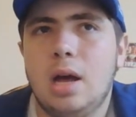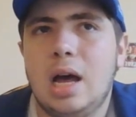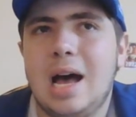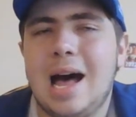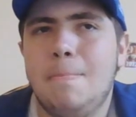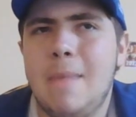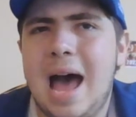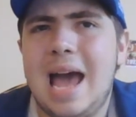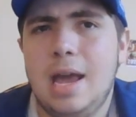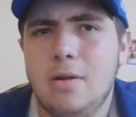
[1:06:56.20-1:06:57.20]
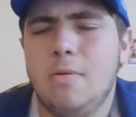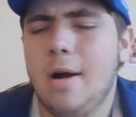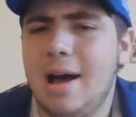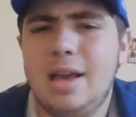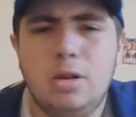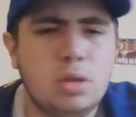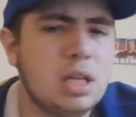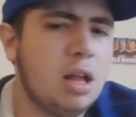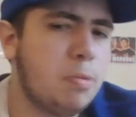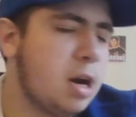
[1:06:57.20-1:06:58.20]
May, right? You
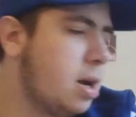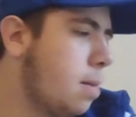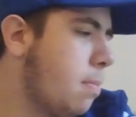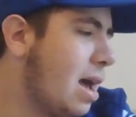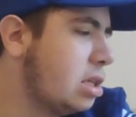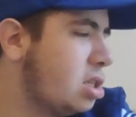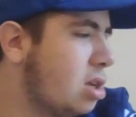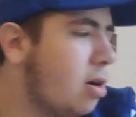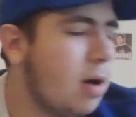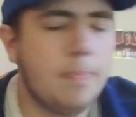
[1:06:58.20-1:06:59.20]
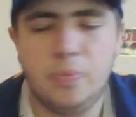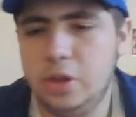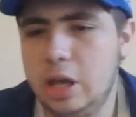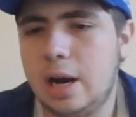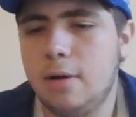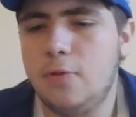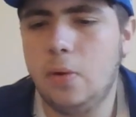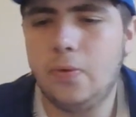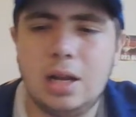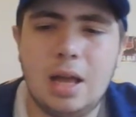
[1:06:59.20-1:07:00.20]
celebrated in May. So, you know, feel
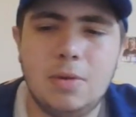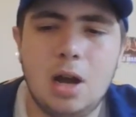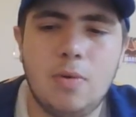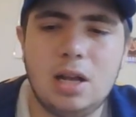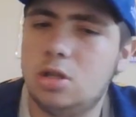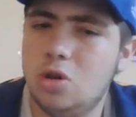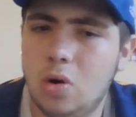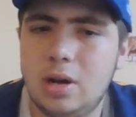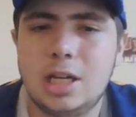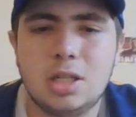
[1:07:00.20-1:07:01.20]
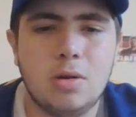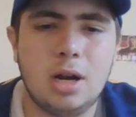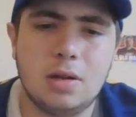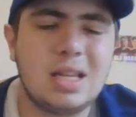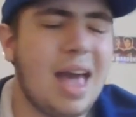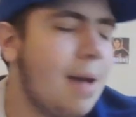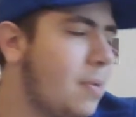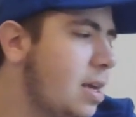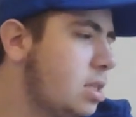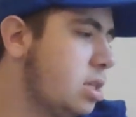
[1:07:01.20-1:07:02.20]
to let me know when it's your Easter, and I'll say
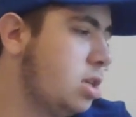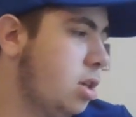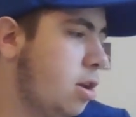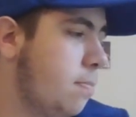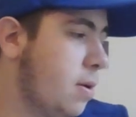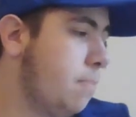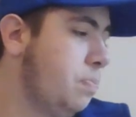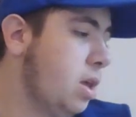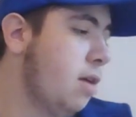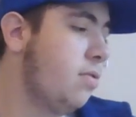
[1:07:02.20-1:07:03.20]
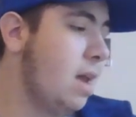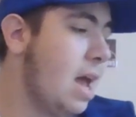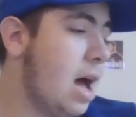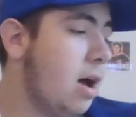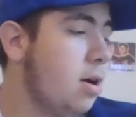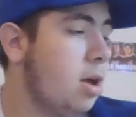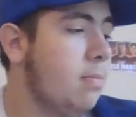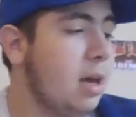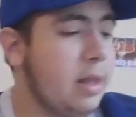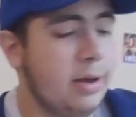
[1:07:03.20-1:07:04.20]
happy Easter to you. But for now,
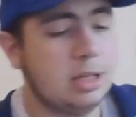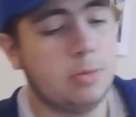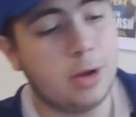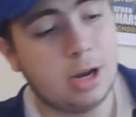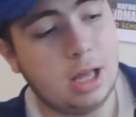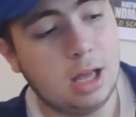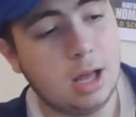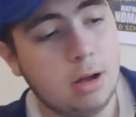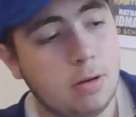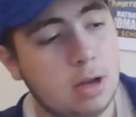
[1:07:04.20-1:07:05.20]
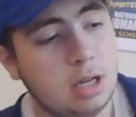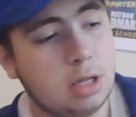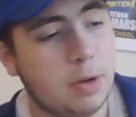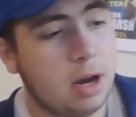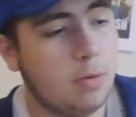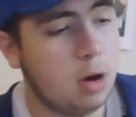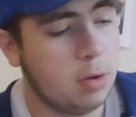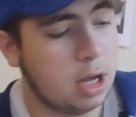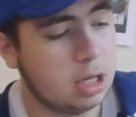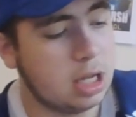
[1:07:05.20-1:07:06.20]
me and the Easter Bunny here. Easter Bunny, what are
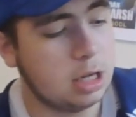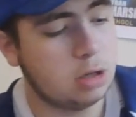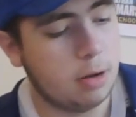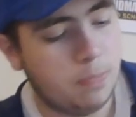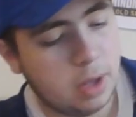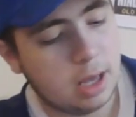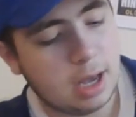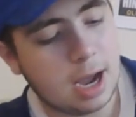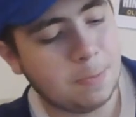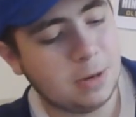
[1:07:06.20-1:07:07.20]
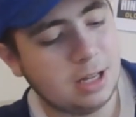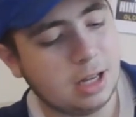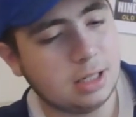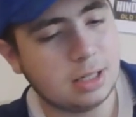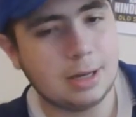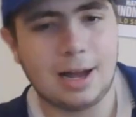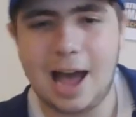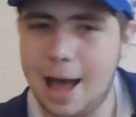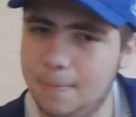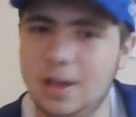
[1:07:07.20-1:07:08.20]
we going to say to him? Happy Easter.
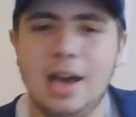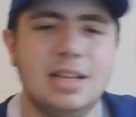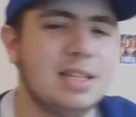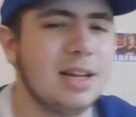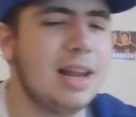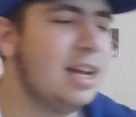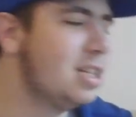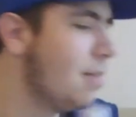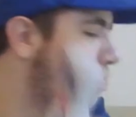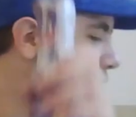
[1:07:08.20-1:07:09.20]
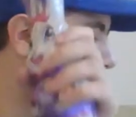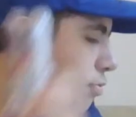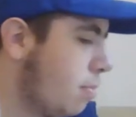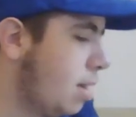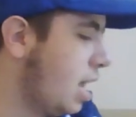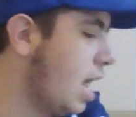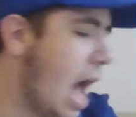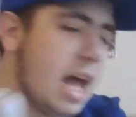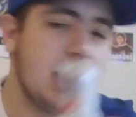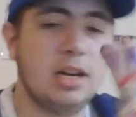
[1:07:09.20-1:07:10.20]
Happy Easter, legend, mate. From me
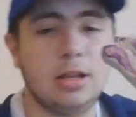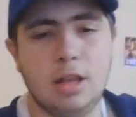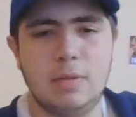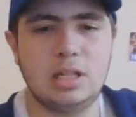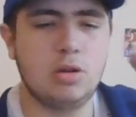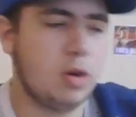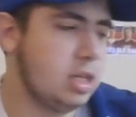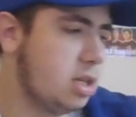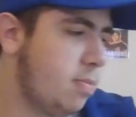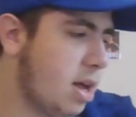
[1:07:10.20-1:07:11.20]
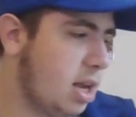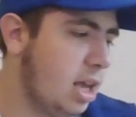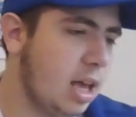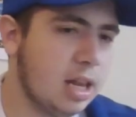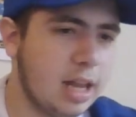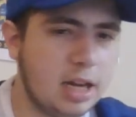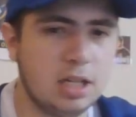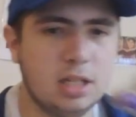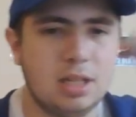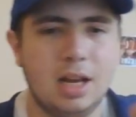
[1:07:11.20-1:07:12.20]
and the Mr. Easter Bunny here,
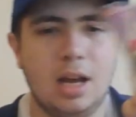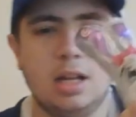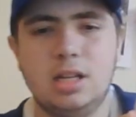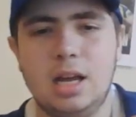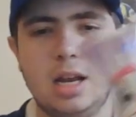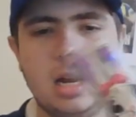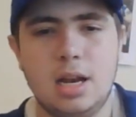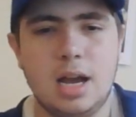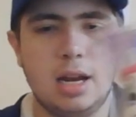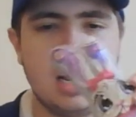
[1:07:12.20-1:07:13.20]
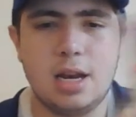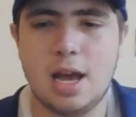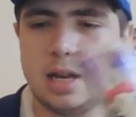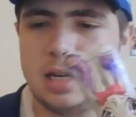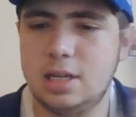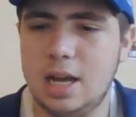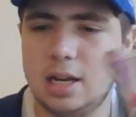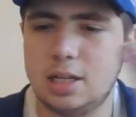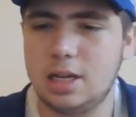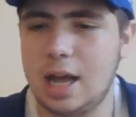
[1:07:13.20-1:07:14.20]
legends.
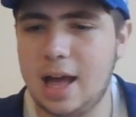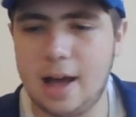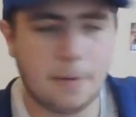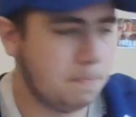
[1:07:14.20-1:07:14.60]
Da-da-da-da-da-da-da.